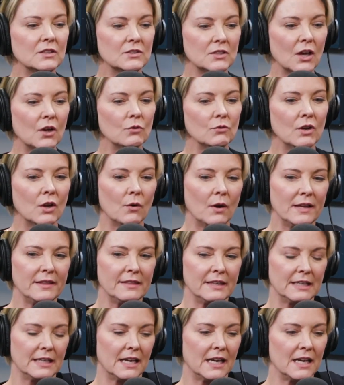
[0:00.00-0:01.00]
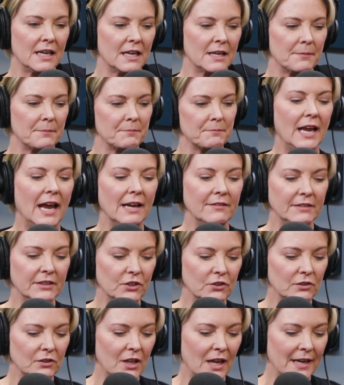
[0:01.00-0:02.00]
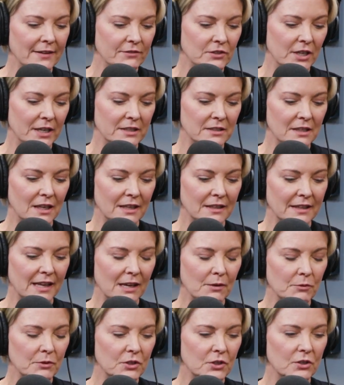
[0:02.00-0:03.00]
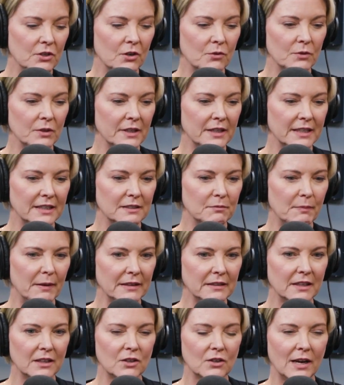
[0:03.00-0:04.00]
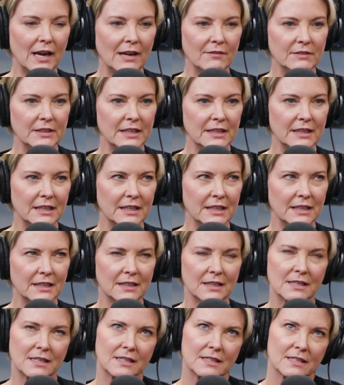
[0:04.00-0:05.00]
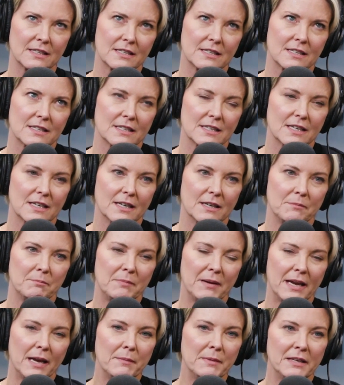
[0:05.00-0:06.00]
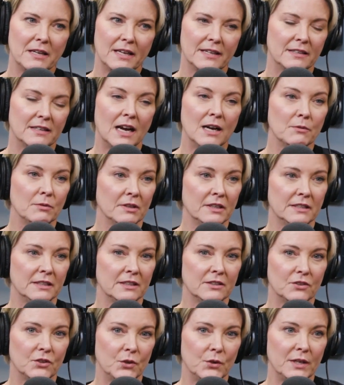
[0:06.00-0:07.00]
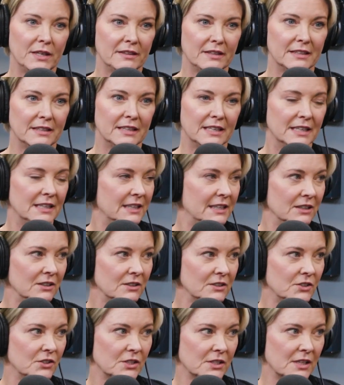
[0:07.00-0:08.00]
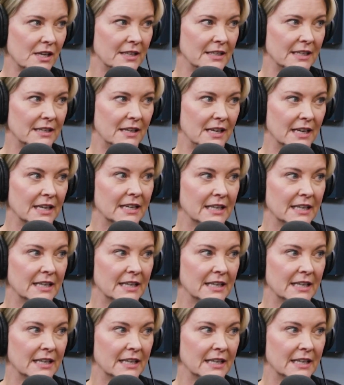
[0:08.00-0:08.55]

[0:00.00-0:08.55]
So, no, I think having your life change like that when you don't really expect it or have anything, I really didn't do anything to get here. It's just kind of a